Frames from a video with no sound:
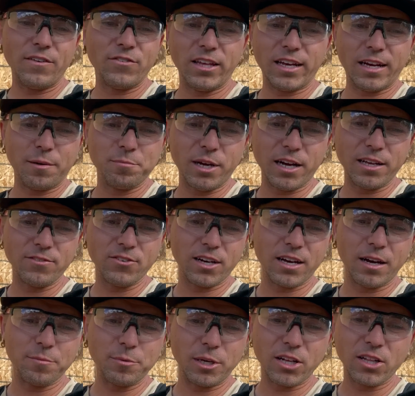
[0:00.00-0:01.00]
feel like I'm not even
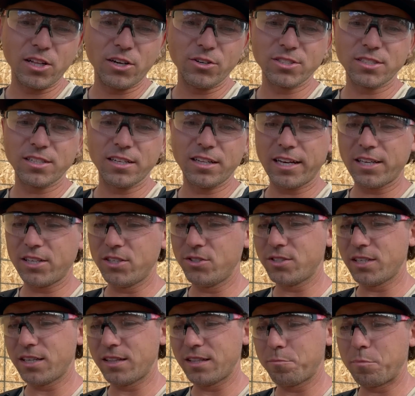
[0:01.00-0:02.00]
coming close to like
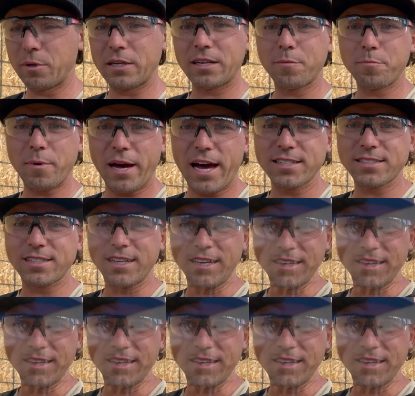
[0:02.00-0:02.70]
using the capacity of